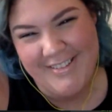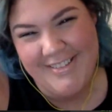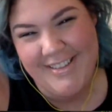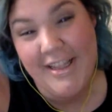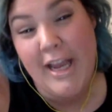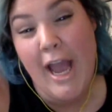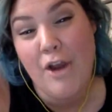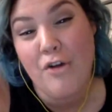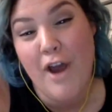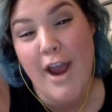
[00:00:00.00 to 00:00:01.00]
Like, I
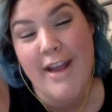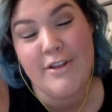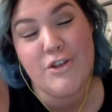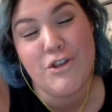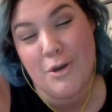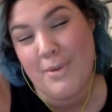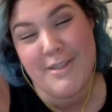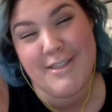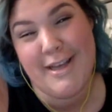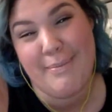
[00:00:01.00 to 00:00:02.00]
cried so much
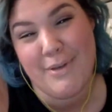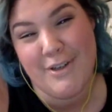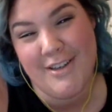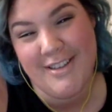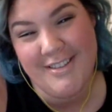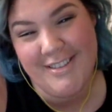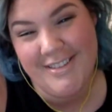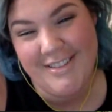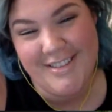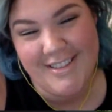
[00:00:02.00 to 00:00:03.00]
in that book.
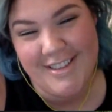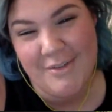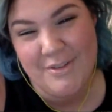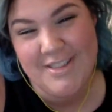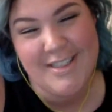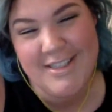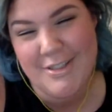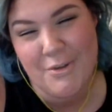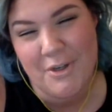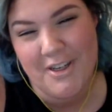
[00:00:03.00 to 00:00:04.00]
It's
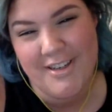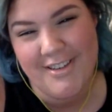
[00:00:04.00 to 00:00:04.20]
so good.